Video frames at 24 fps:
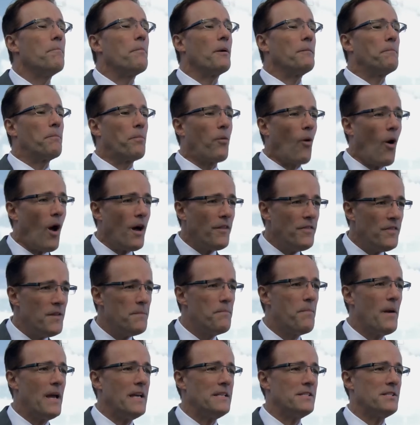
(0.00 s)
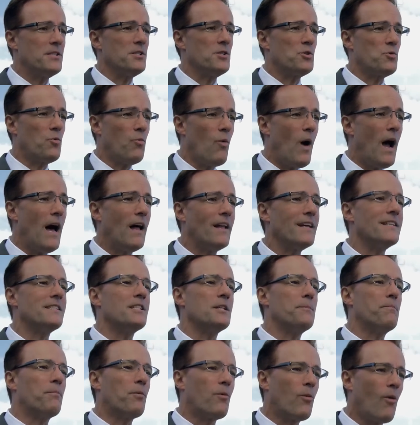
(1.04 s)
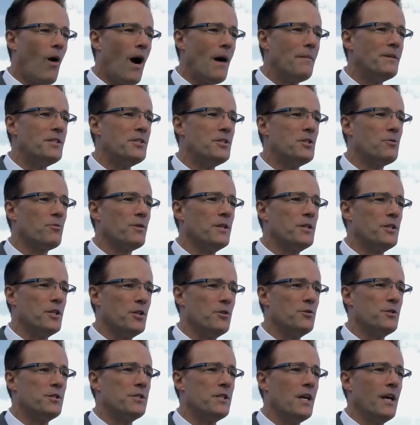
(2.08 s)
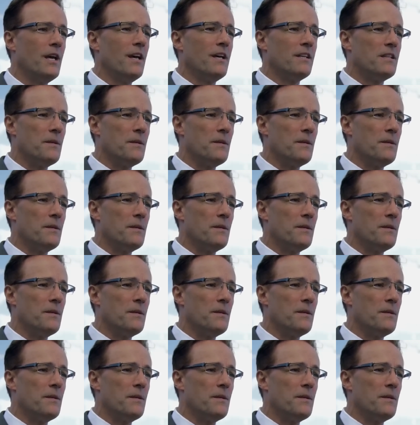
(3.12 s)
but broaden the base as well, as he promised to reduce